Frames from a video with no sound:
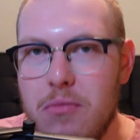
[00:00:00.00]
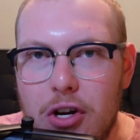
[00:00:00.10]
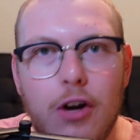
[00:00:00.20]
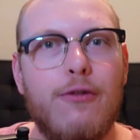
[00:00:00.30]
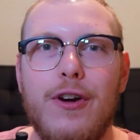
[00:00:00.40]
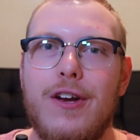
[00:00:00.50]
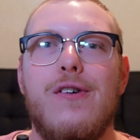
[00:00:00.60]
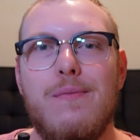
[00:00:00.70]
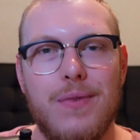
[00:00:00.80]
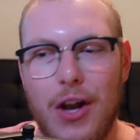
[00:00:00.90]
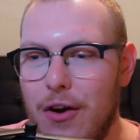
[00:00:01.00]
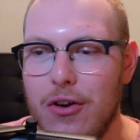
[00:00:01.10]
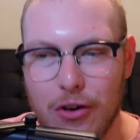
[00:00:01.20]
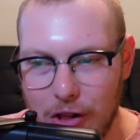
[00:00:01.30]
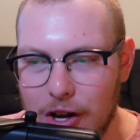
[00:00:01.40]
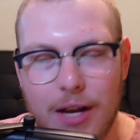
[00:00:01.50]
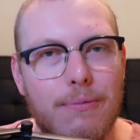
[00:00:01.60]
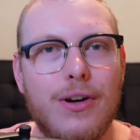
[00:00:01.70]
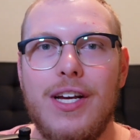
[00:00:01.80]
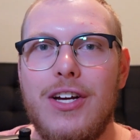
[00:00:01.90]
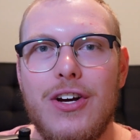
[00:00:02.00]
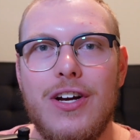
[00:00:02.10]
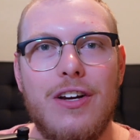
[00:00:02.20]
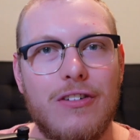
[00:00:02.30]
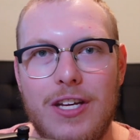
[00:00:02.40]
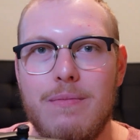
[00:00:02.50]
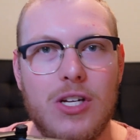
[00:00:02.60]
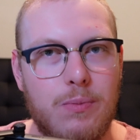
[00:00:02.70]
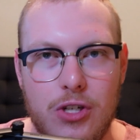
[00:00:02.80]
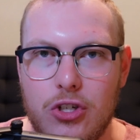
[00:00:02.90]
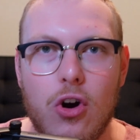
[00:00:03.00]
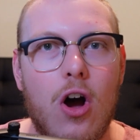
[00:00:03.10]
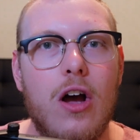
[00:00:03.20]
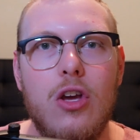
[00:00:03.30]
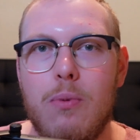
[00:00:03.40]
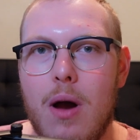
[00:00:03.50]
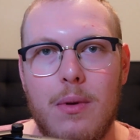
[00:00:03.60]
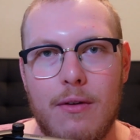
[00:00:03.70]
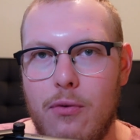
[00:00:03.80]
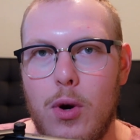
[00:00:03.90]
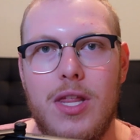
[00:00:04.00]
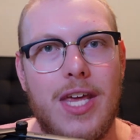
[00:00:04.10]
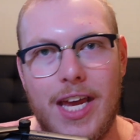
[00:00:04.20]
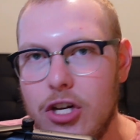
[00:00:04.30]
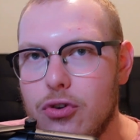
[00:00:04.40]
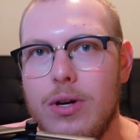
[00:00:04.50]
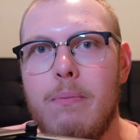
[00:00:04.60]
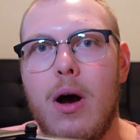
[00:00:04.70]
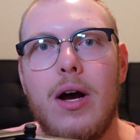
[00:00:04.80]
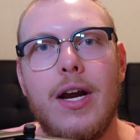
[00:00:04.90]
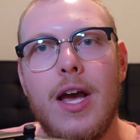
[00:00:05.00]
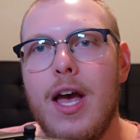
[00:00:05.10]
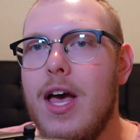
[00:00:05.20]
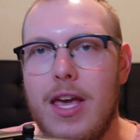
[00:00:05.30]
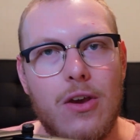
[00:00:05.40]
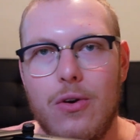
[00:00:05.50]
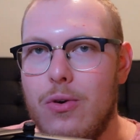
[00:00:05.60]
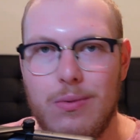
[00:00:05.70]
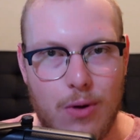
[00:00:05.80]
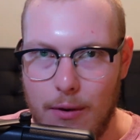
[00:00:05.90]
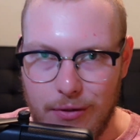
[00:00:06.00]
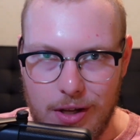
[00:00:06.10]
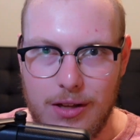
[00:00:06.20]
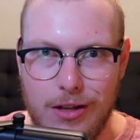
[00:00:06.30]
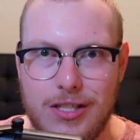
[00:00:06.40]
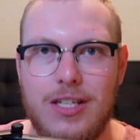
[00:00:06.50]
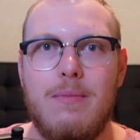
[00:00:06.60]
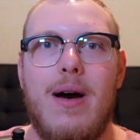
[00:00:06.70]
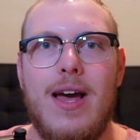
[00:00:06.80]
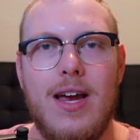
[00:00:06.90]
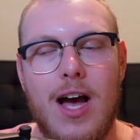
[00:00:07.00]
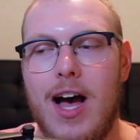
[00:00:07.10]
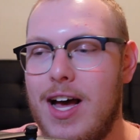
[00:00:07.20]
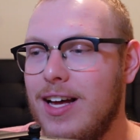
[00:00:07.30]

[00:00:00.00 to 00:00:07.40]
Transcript: good for you. You know, you're looking pretty good. Your team must be strong. You probably avoided the injury bug. You hopefully listened to my uh,